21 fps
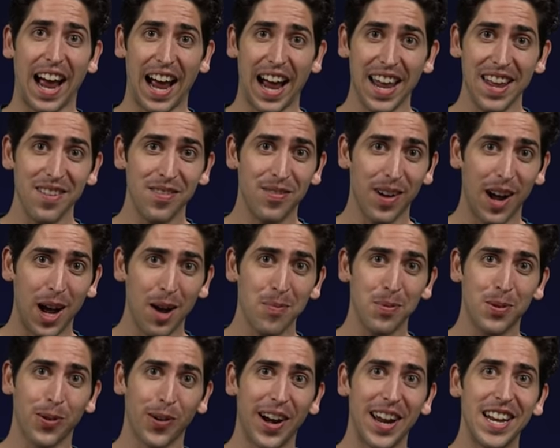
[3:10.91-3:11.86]
I've
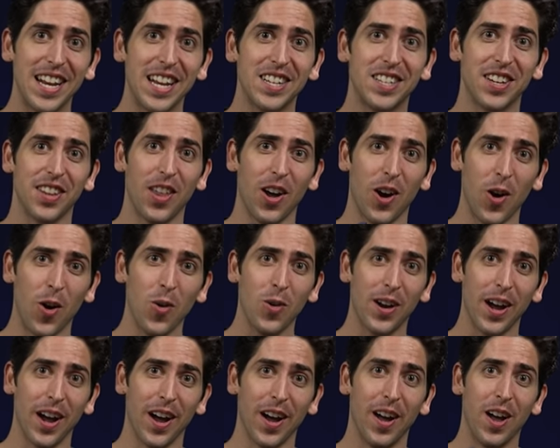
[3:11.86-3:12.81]
upgraded to the
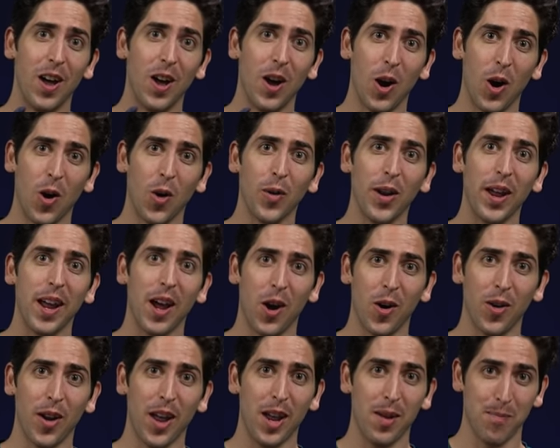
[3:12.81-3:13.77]
Hoka One
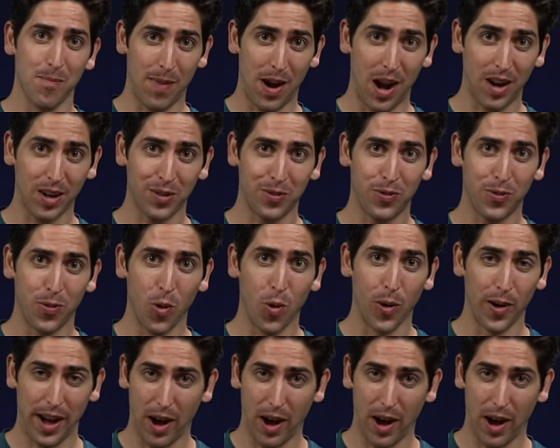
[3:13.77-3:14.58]
One Mach 4.